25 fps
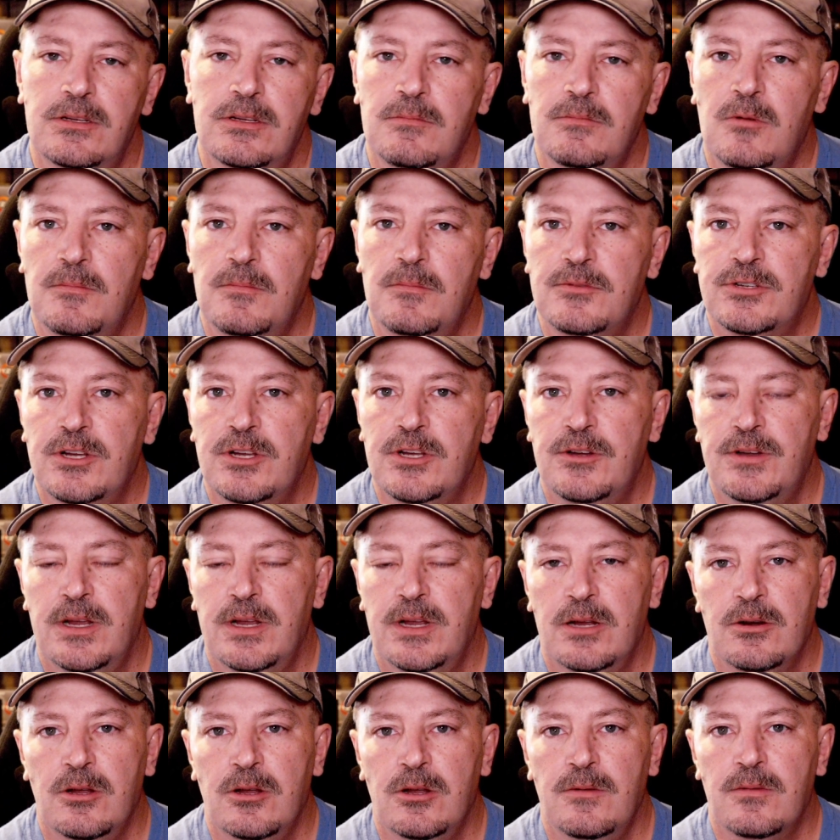I'm going to be showing you
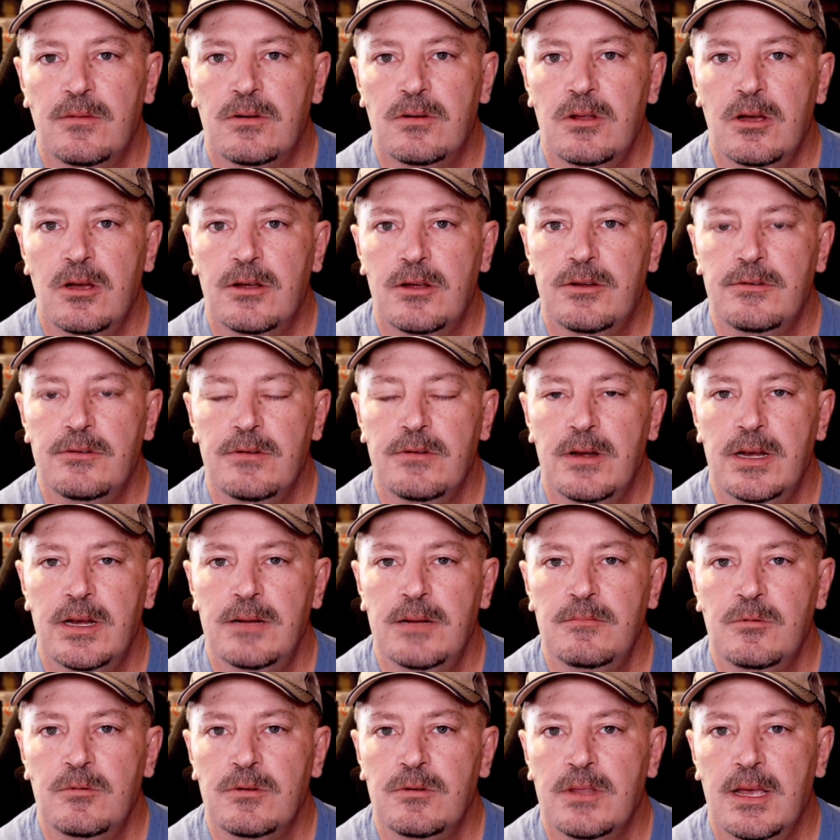how to overclock your
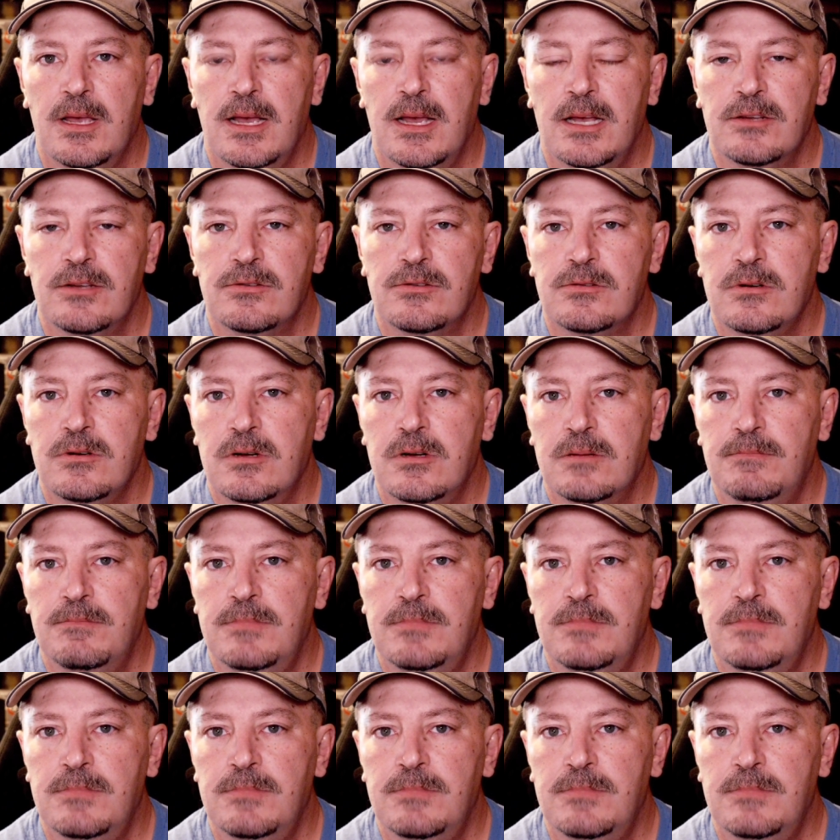RAM on the Asrock